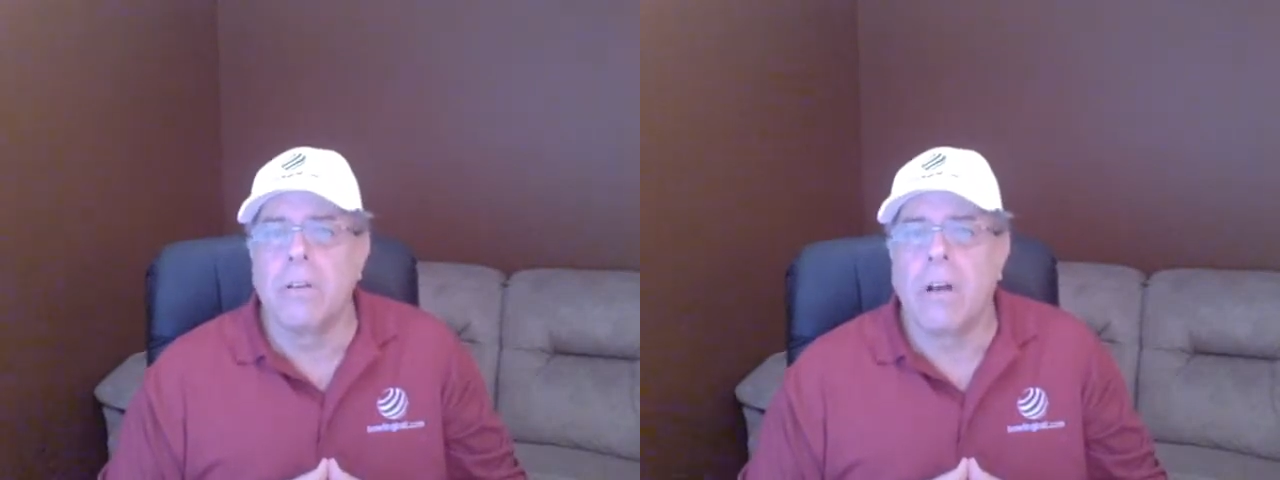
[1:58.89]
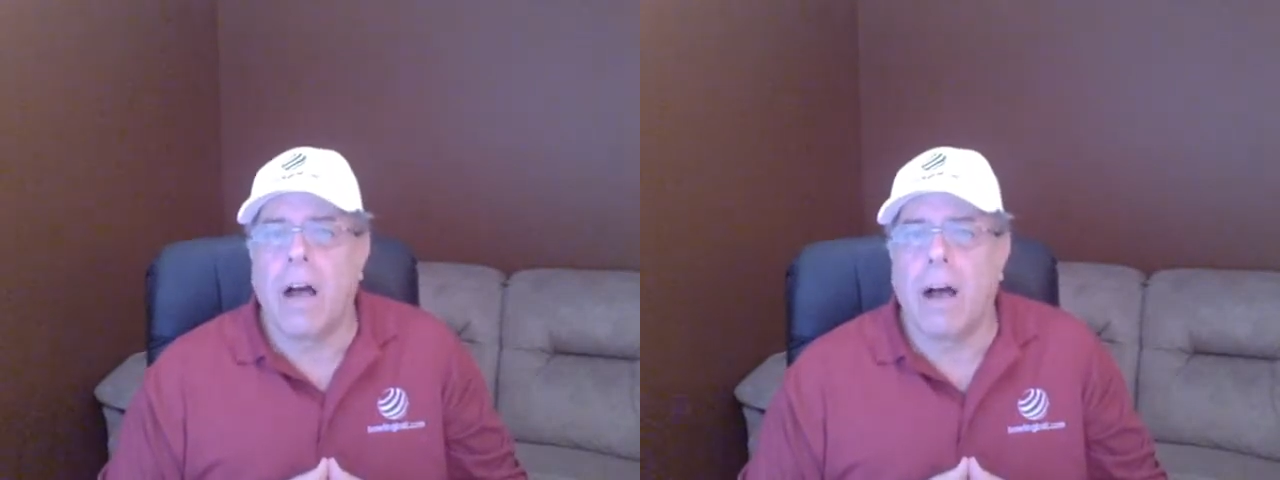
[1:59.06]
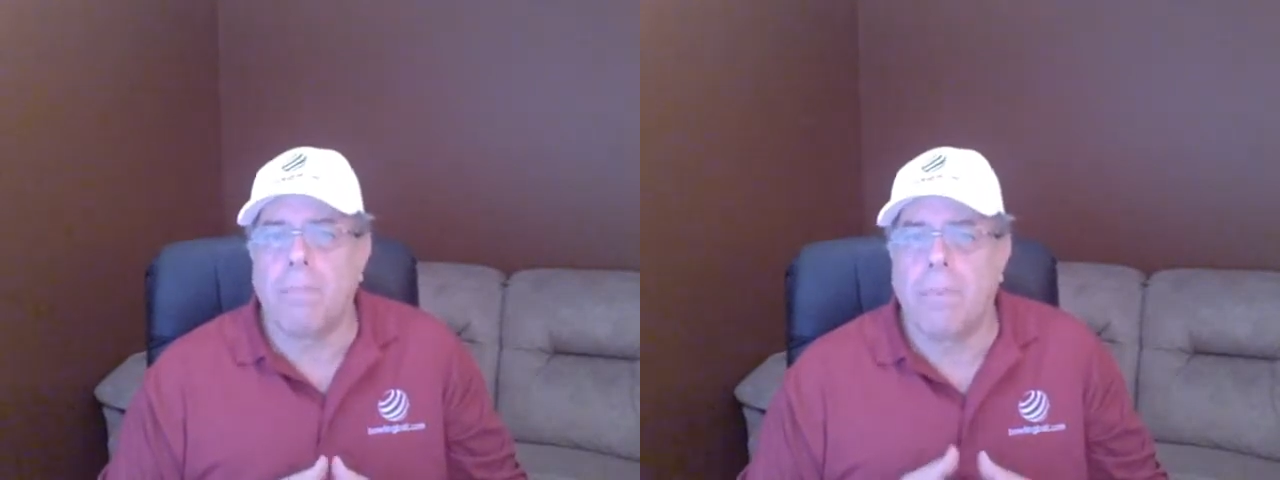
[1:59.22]

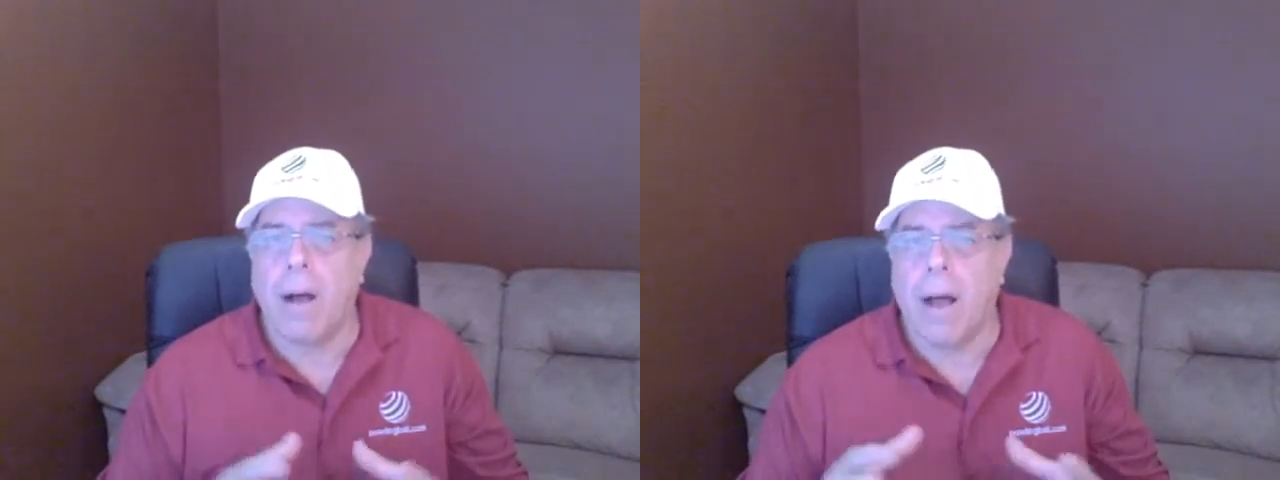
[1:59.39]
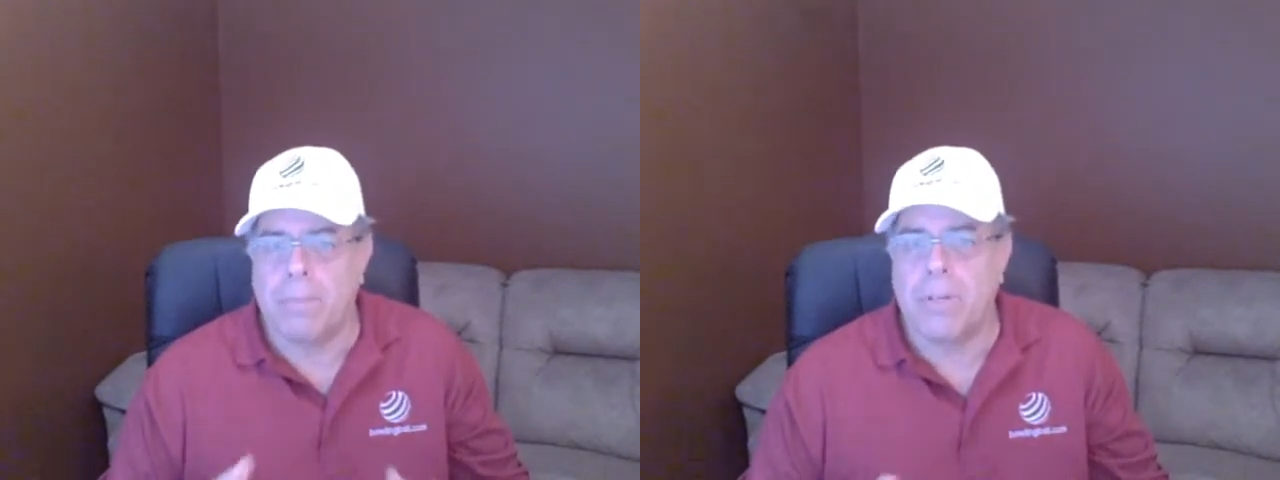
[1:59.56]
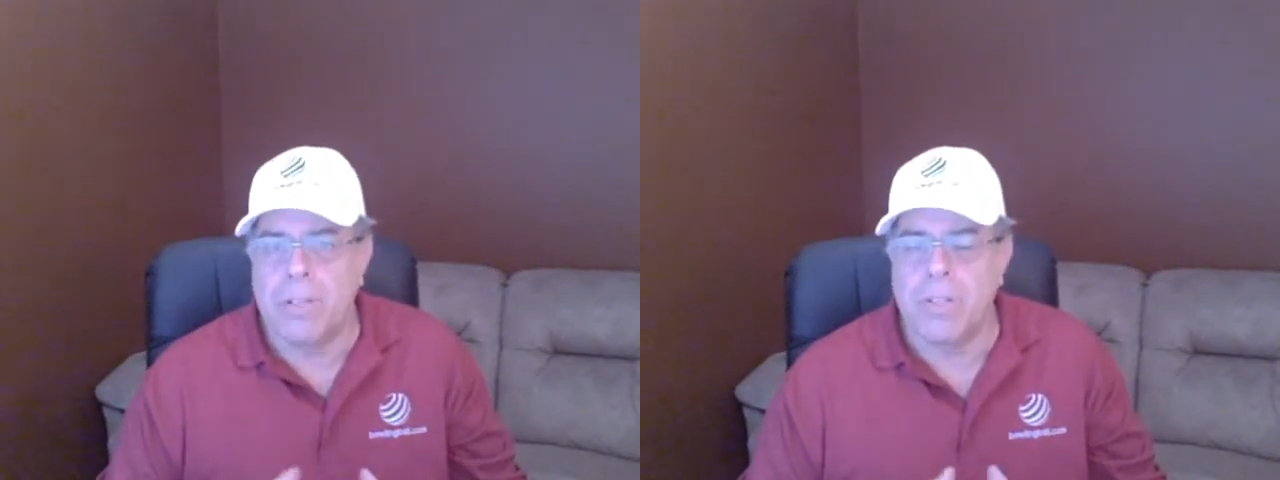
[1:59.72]

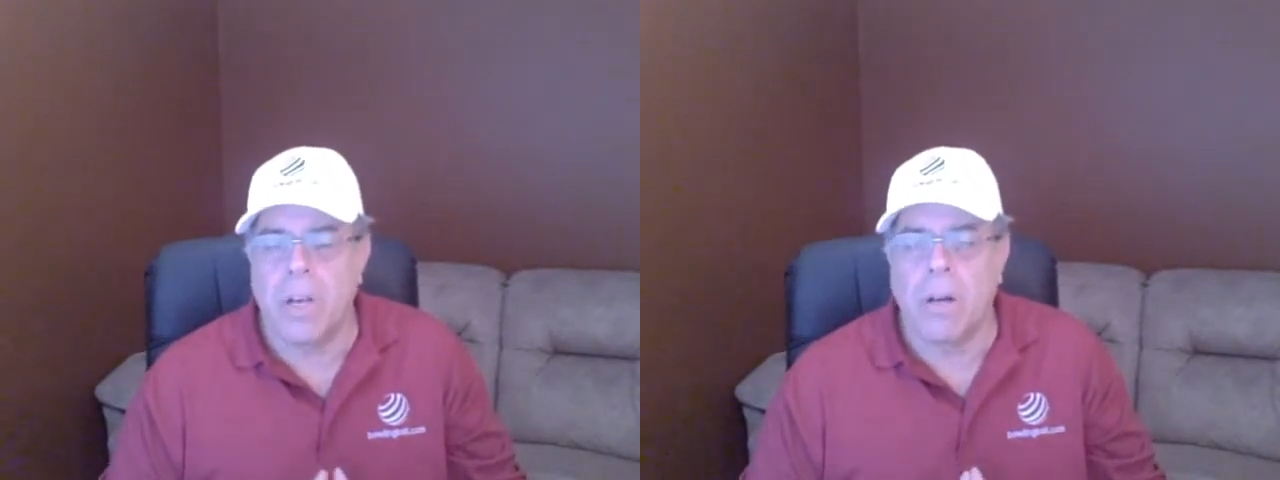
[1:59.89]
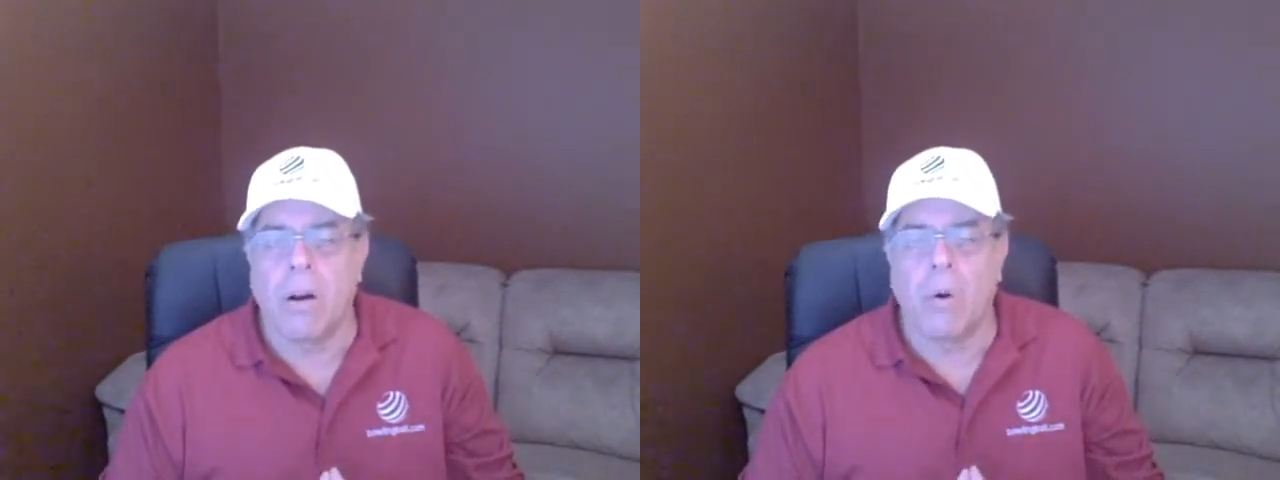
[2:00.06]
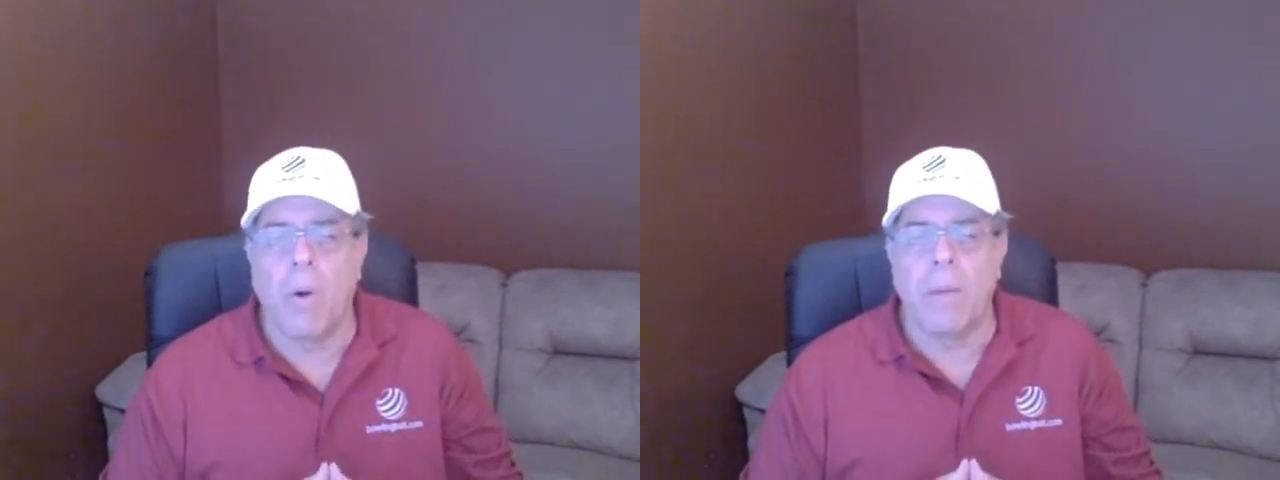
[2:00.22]
options on
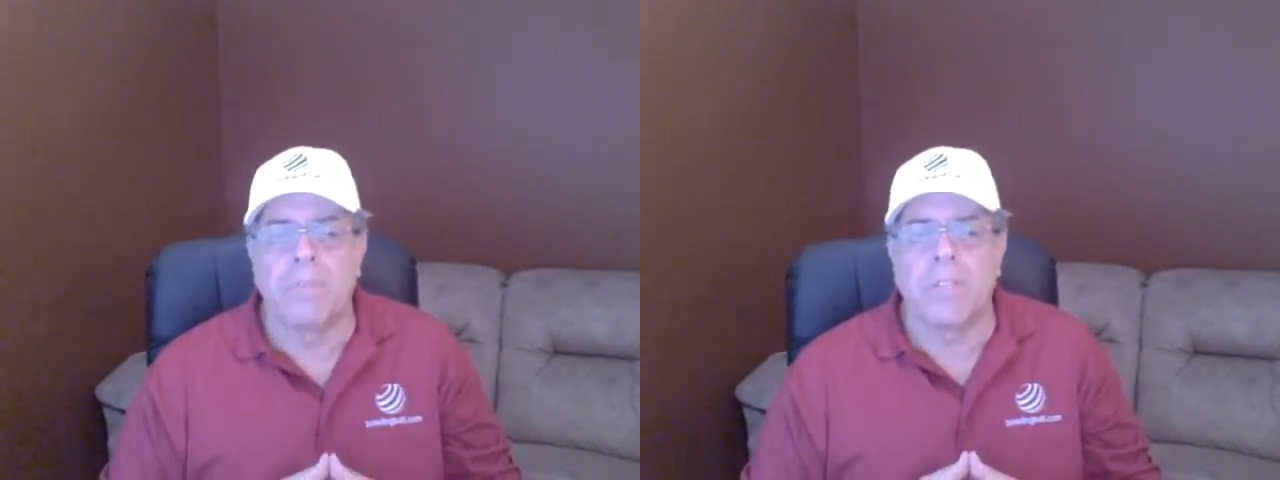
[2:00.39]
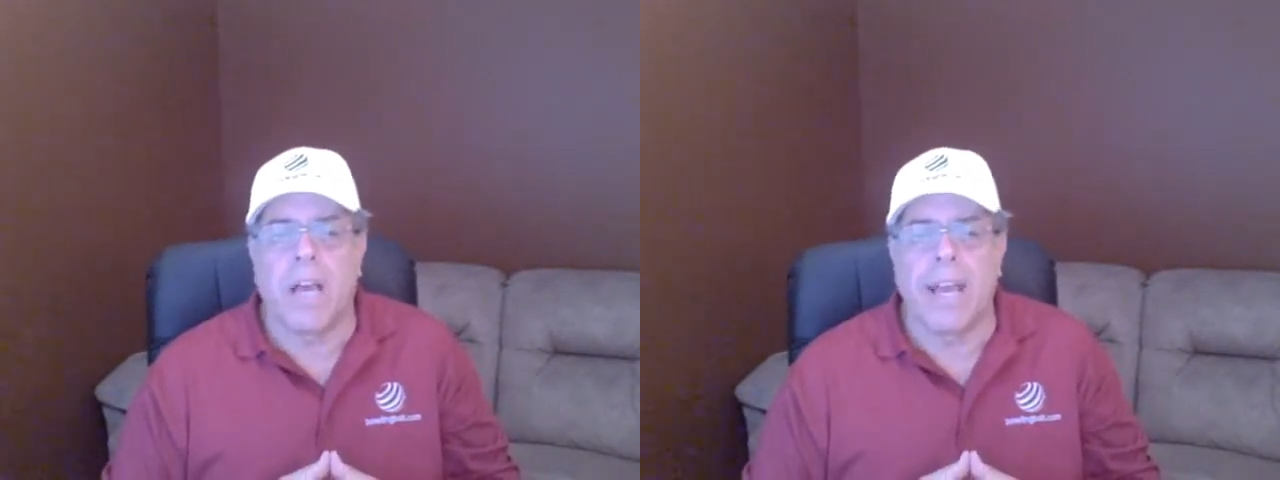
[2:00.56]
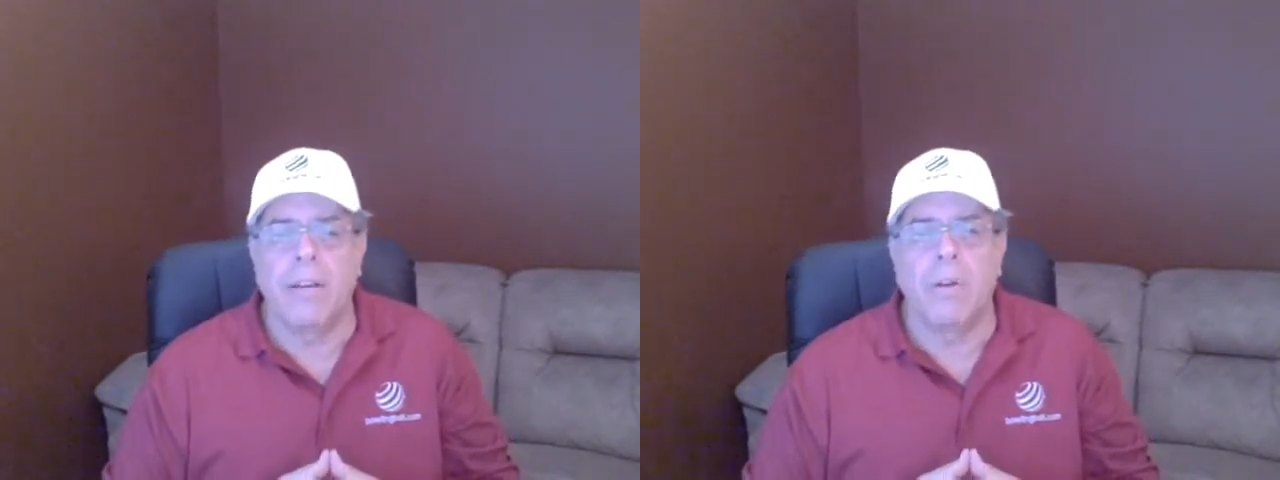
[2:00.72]
our website,